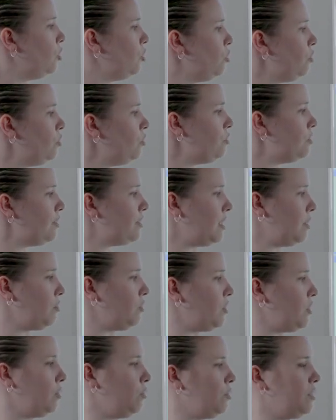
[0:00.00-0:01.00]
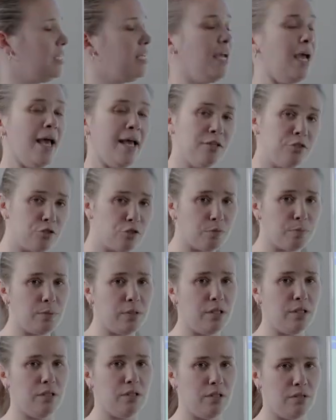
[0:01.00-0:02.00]
You can do the same thing with the
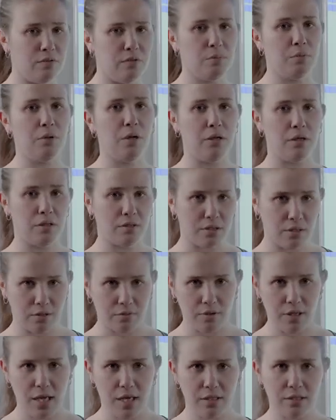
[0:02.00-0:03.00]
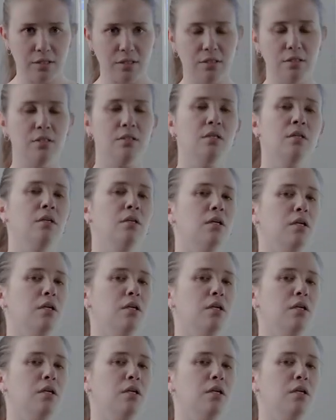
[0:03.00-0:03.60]
entropy of the product and reactants,